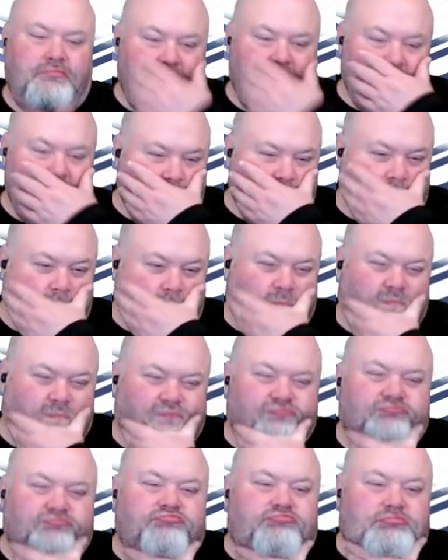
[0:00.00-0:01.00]
every
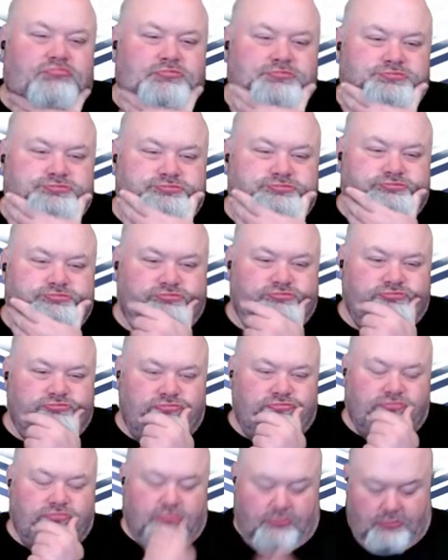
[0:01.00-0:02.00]
Transformer collector,
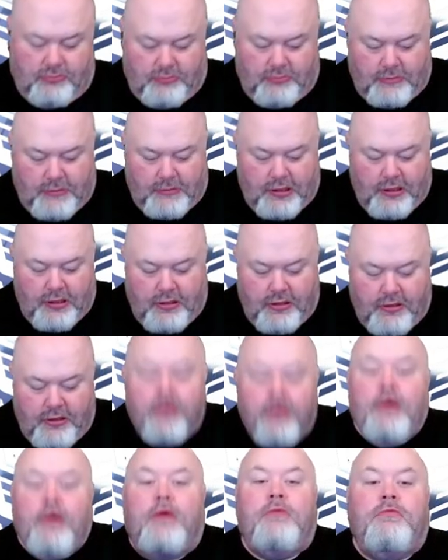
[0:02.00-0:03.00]
and that is the.
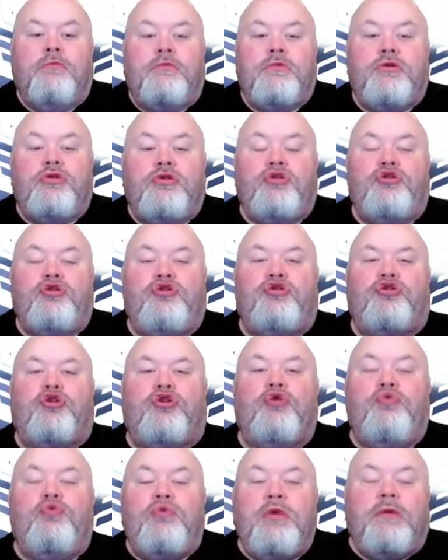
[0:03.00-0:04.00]

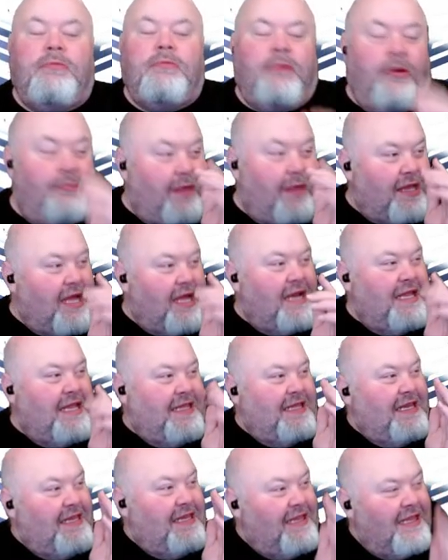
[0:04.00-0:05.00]
Dude, oh my god, he
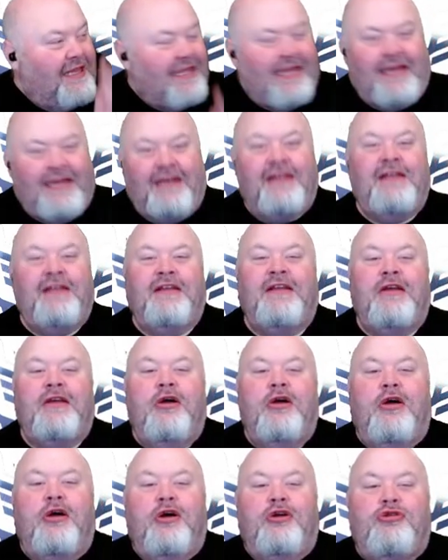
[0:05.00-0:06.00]
did it again.
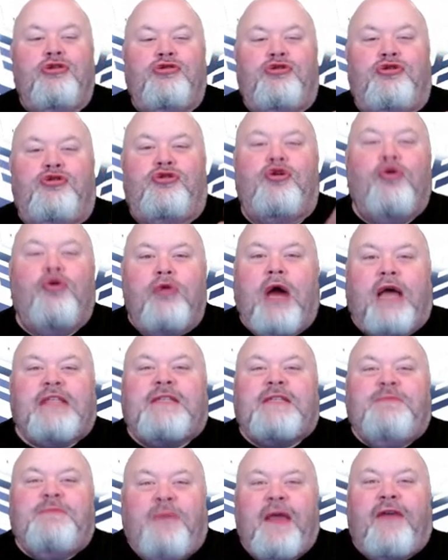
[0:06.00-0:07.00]
Do not
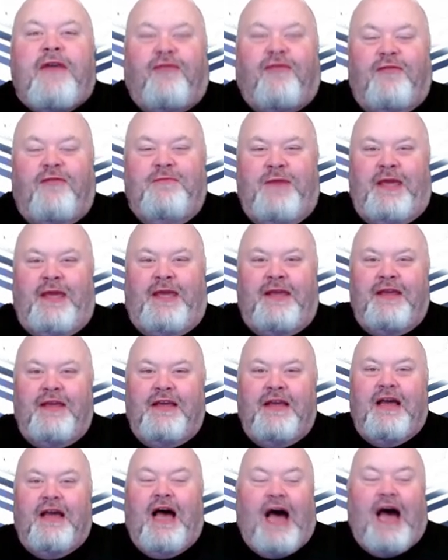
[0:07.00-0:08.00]
speak for me.
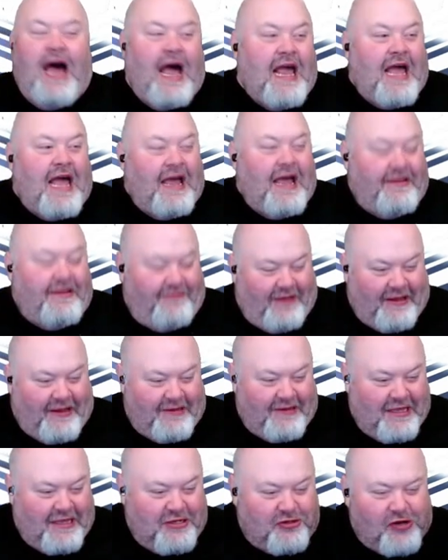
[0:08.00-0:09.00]
I, I,
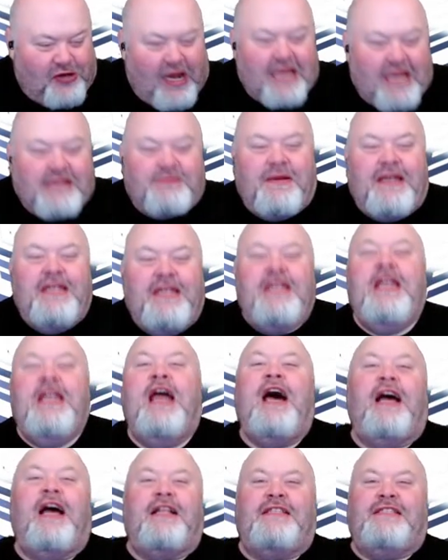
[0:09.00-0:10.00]
it drives me
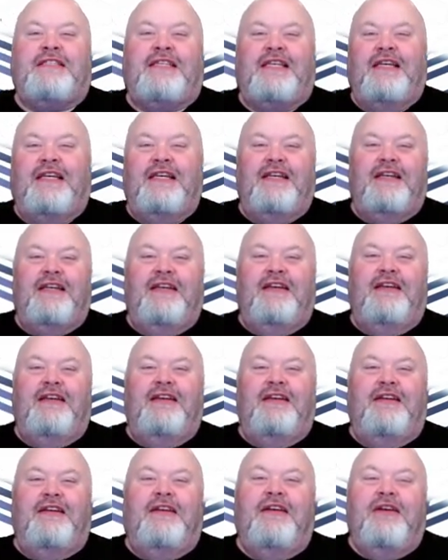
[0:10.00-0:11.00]
nuts
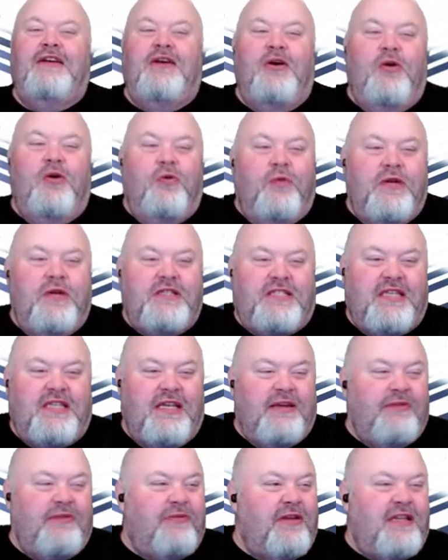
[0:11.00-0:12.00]
when
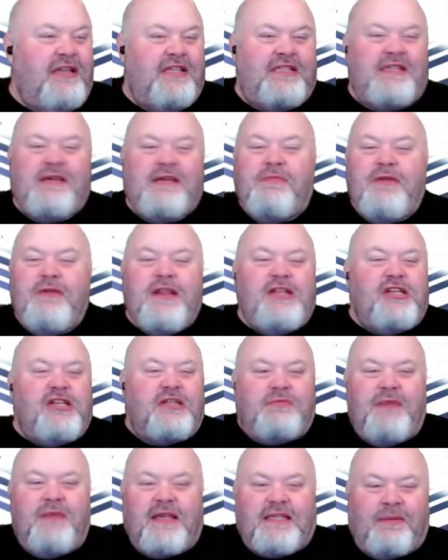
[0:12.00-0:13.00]
so, when somebody just
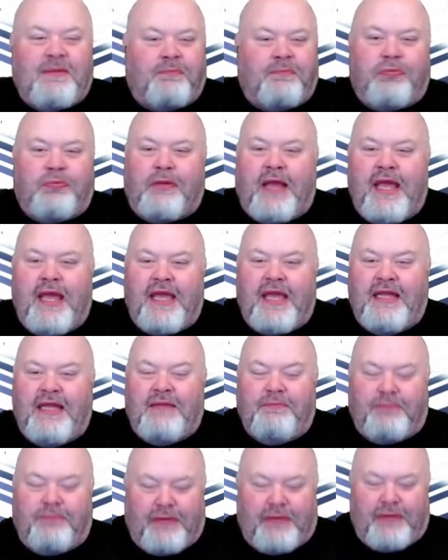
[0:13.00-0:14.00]
makes a blanket
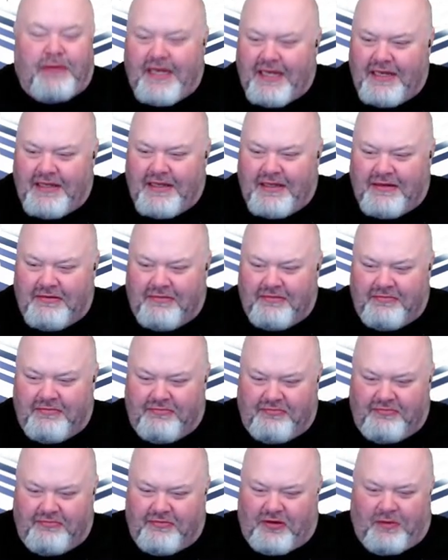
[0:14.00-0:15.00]
blatant
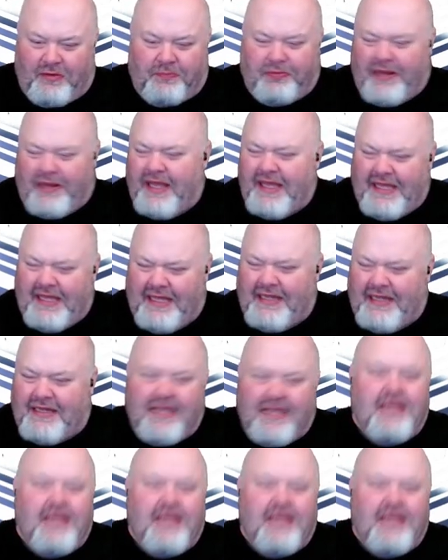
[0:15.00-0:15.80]
or blanket